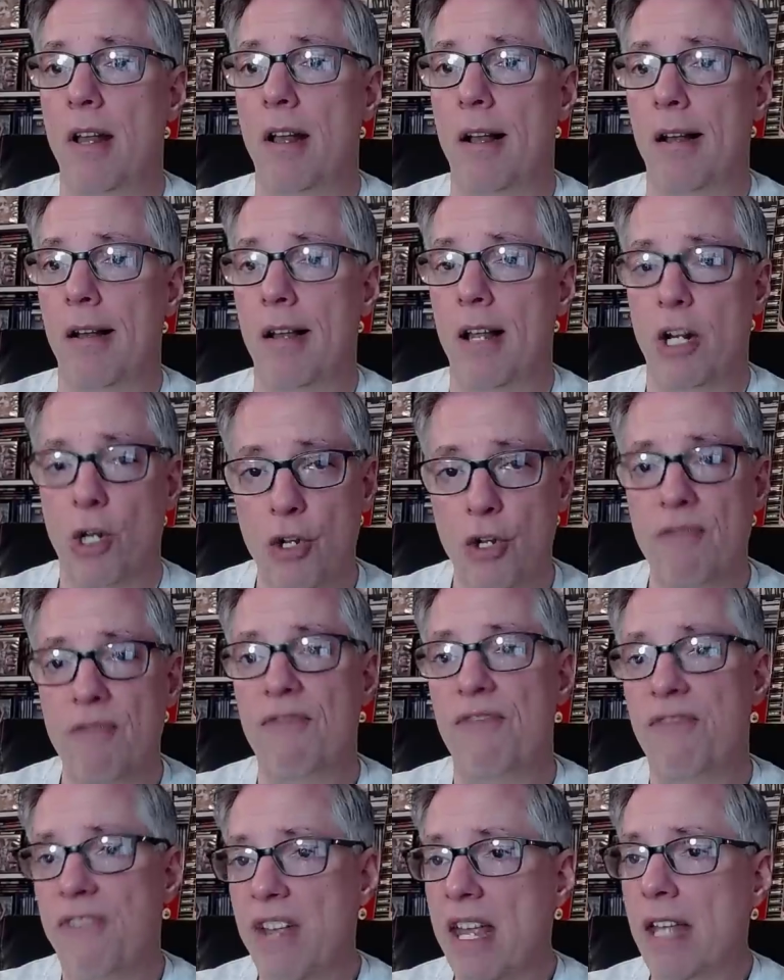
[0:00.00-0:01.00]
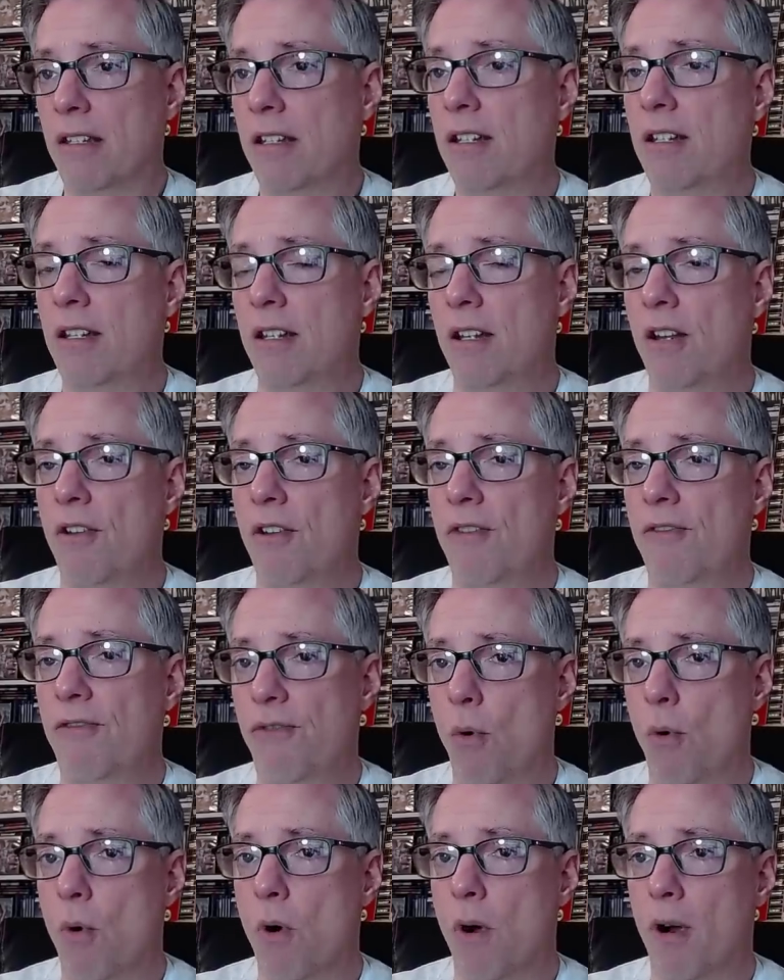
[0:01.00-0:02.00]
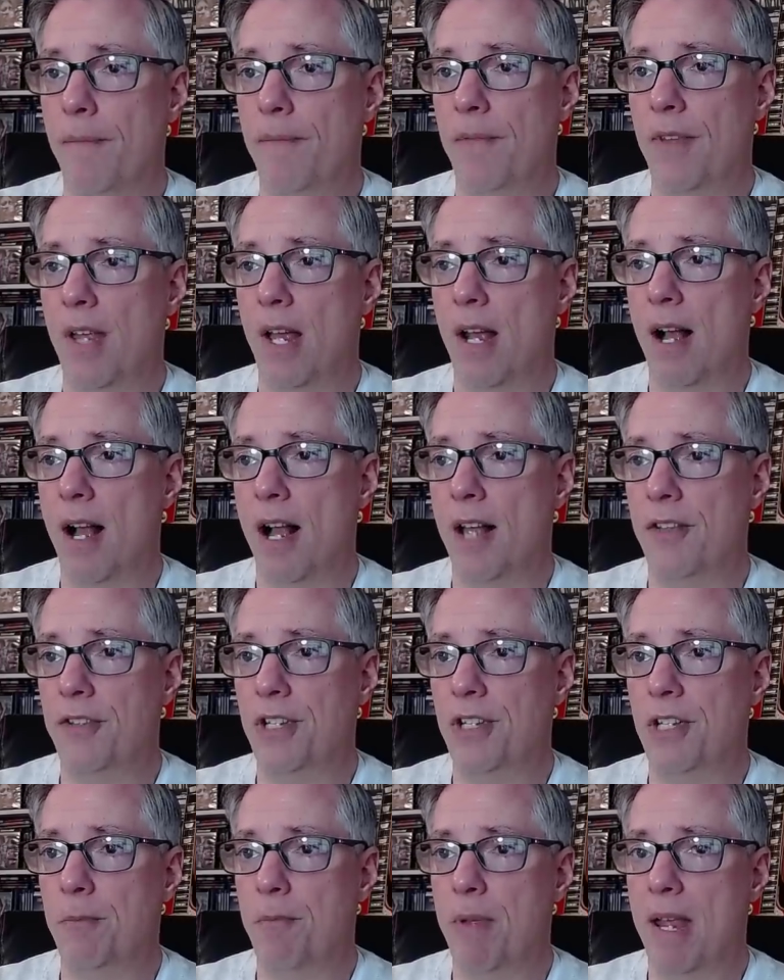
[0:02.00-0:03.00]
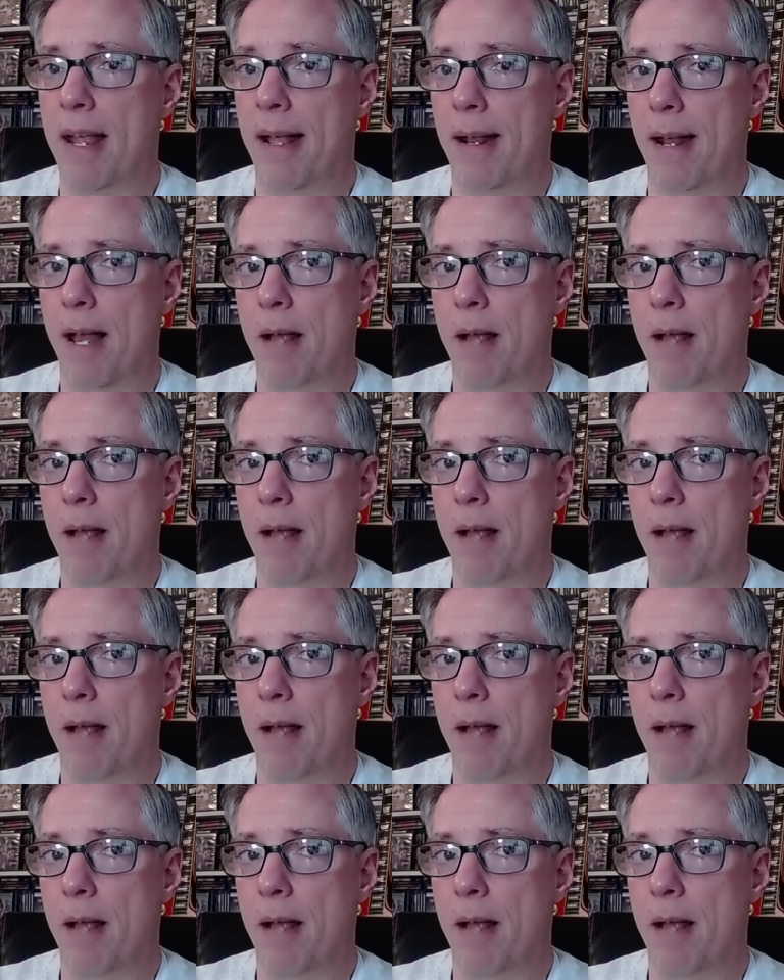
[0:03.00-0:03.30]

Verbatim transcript: uh, and a good fit for Ozzy's band.